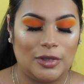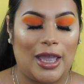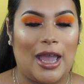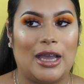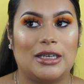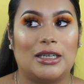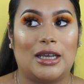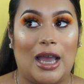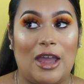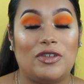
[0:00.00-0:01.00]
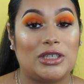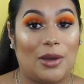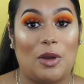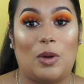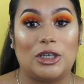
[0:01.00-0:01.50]
And every
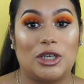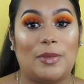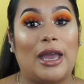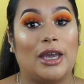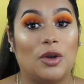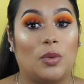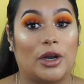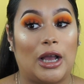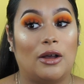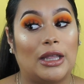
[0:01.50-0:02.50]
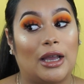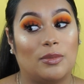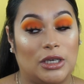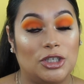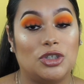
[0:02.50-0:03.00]
time I watch him, I get a workout. Like,
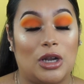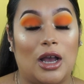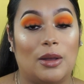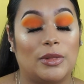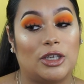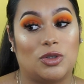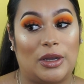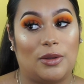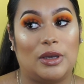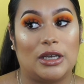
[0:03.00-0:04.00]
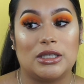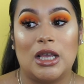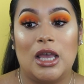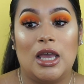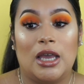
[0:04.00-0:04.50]
I'm kid you not, I'm like sweating because
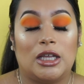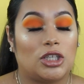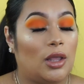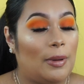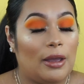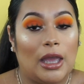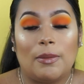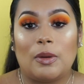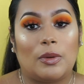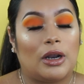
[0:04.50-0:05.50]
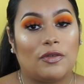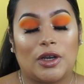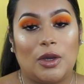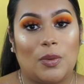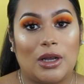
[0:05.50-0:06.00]
it's all about him and whatever
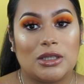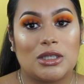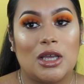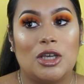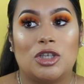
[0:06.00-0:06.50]
he wants.